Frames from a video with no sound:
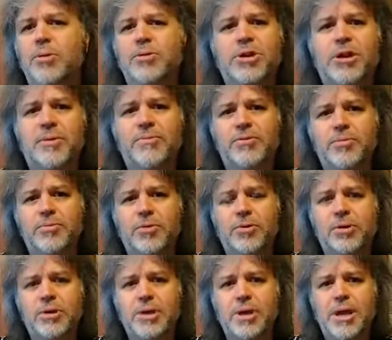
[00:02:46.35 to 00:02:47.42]

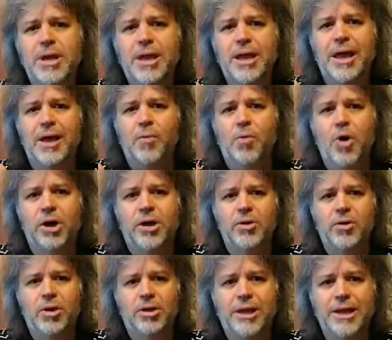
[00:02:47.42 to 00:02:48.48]
comfortable at walking
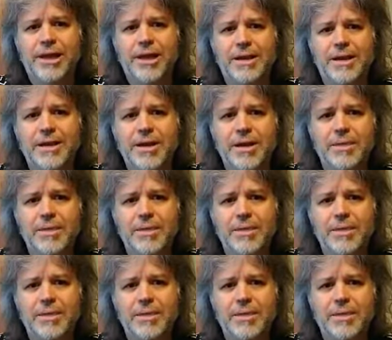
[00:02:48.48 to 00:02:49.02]
on land,